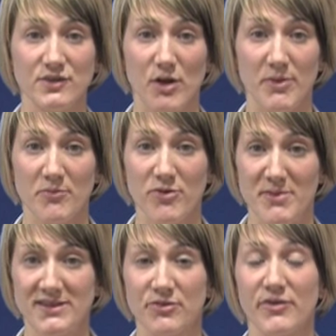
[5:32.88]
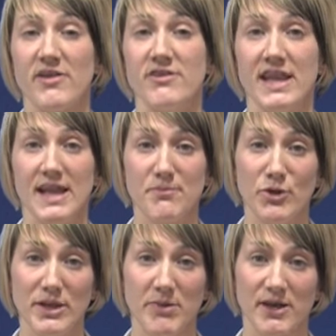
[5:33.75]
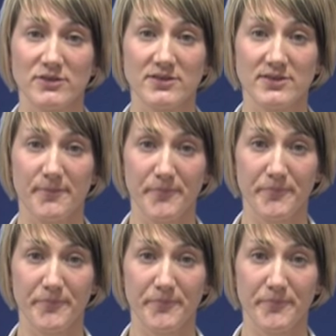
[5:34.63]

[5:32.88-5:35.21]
stopped them from interfering in money bills.